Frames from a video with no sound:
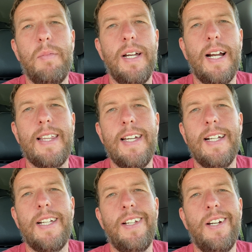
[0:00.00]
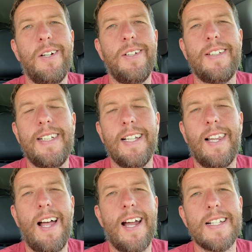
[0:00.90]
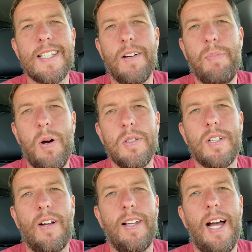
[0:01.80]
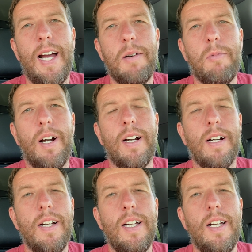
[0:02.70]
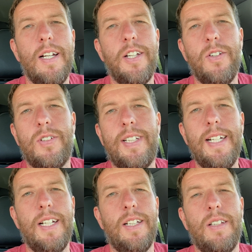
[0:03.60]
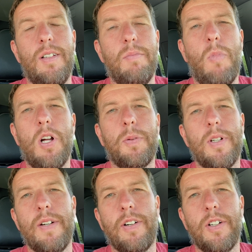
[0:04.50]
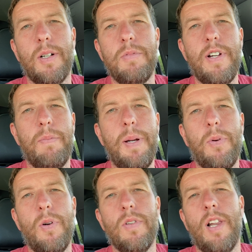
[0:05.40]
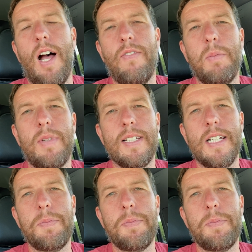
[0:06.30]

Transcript: and I think you see a lot of stuff posted online where you see multiple different groups. You have people who love them because they